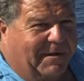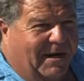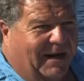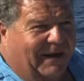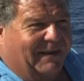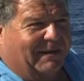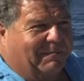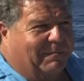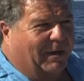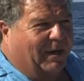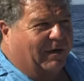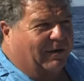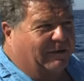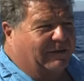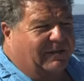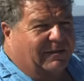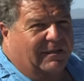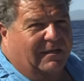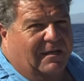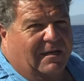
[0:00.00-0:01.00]
behind the boat
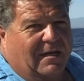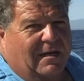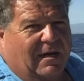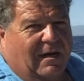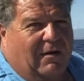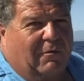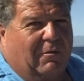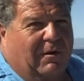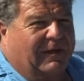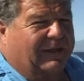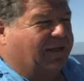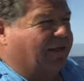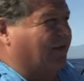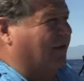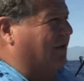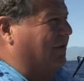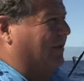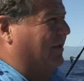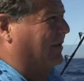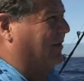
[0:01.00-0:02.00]
on one of the
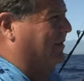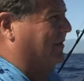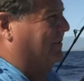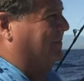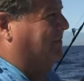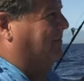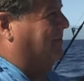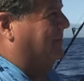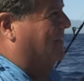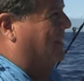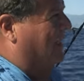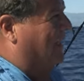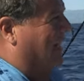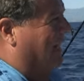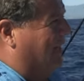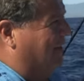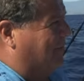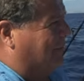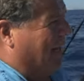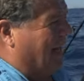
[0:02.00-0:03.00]
lures, and
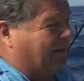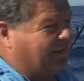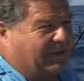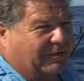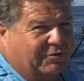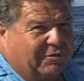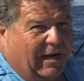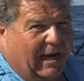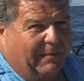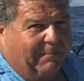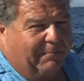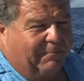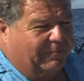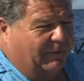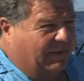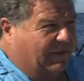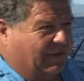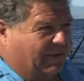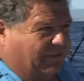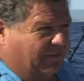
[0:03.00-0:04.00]
I grabbed a
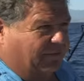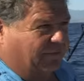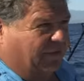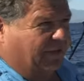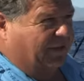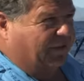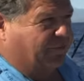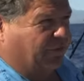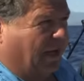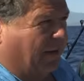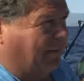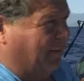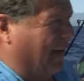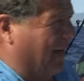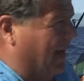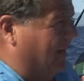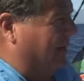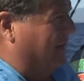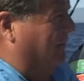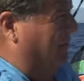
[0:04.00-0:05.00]
one of the drop
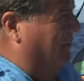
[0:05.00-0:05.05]
back